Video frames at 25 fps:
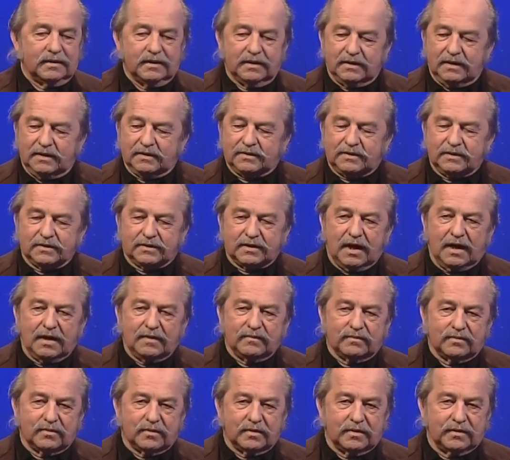It's
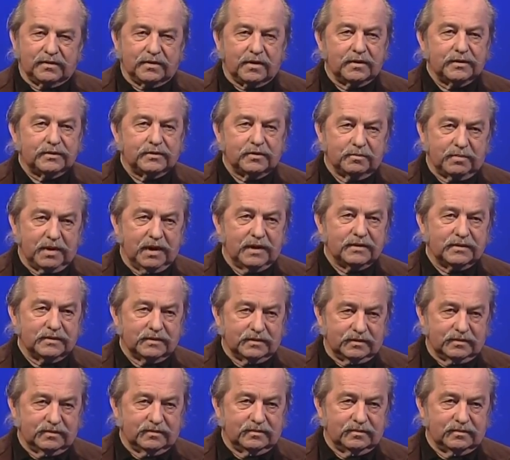designed for thirty-two
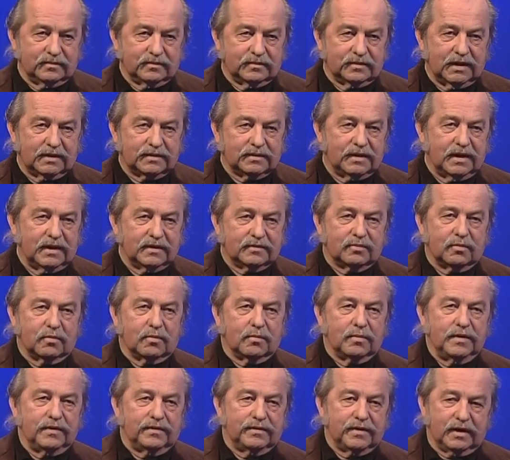pages. That, that's
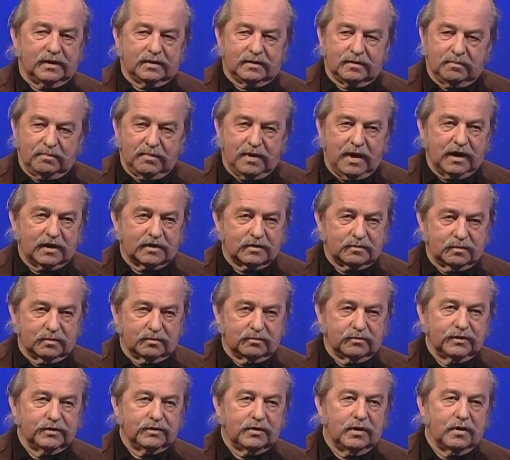where we think the
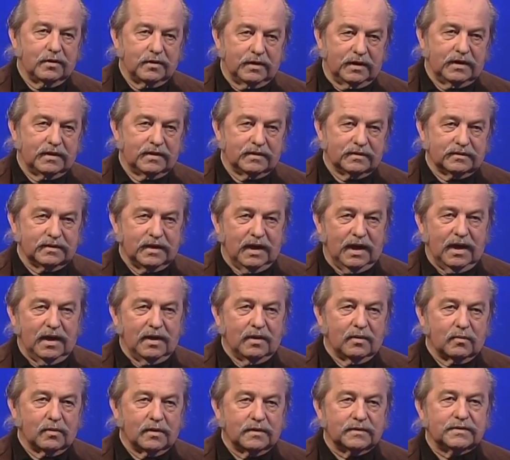maximum return is.
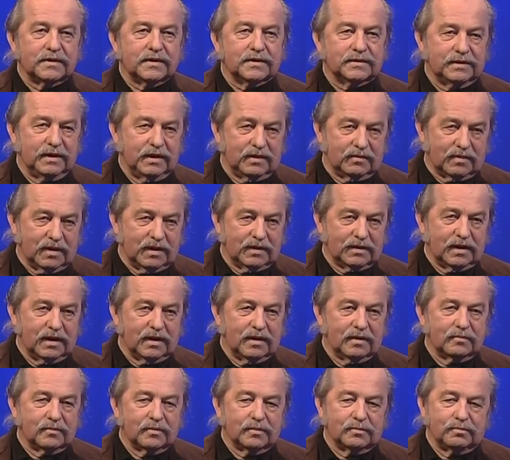We're at sixteen right
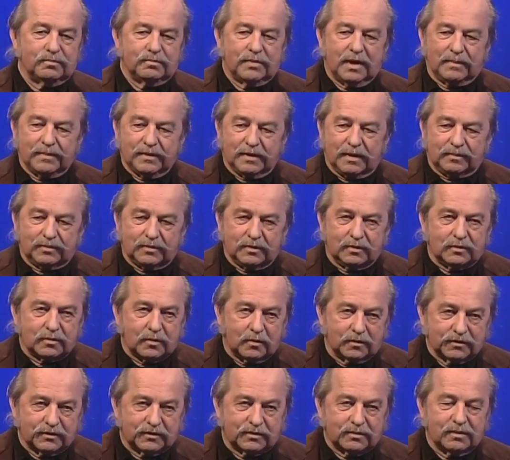now, and we're bumping up to
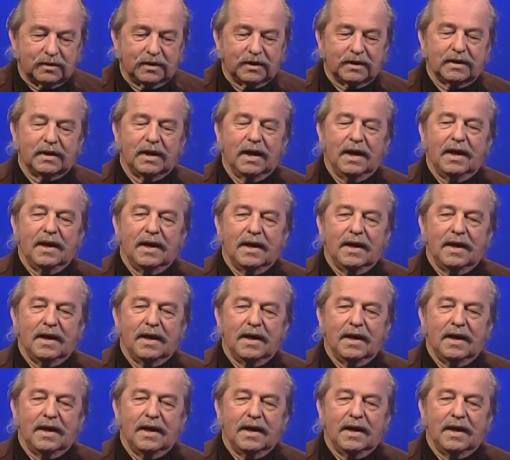towards twenty.